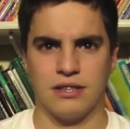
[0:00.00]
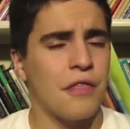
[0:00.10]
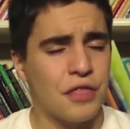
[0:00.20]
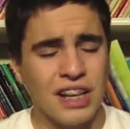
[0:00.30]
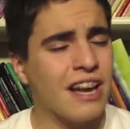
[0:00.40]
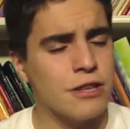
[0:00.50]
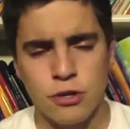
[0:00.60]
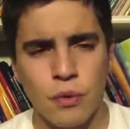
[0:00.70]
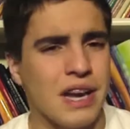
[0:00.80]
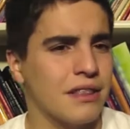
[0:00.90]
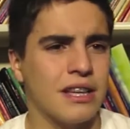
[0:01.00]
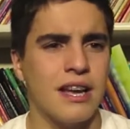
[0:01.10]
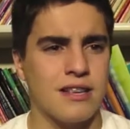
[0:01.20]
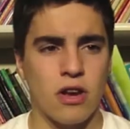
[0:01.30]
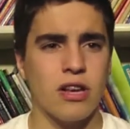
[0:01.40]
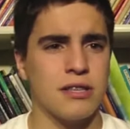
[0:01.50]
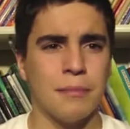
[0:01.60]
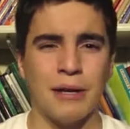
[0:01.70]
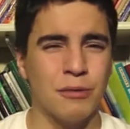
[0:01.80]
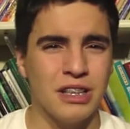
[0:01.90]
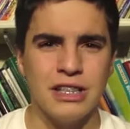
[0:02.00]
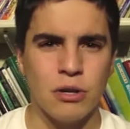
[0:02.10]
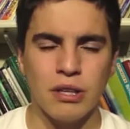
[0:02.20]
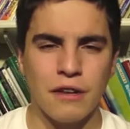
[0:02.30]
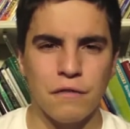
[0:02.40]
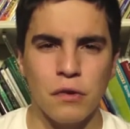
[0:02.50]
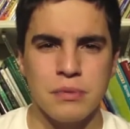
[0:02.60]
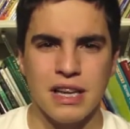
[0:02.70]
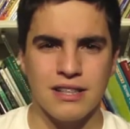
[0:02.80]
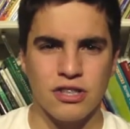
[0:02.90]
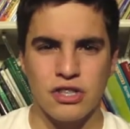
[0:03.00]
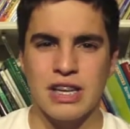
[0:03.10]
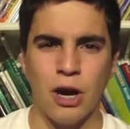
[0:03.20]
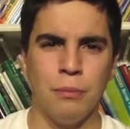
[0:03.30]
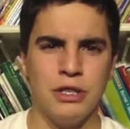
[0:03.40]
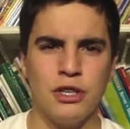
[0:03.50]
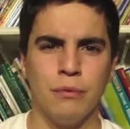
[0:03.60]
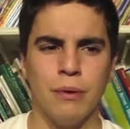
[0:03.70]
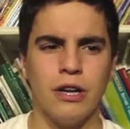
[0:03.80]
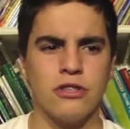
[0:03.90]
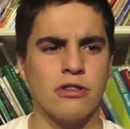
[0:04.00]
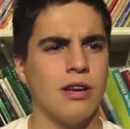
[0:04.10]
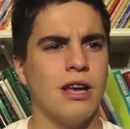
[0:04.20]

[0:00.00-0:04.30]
Thinking's great, thinking's awesome. I really don't like films that just tell me too much,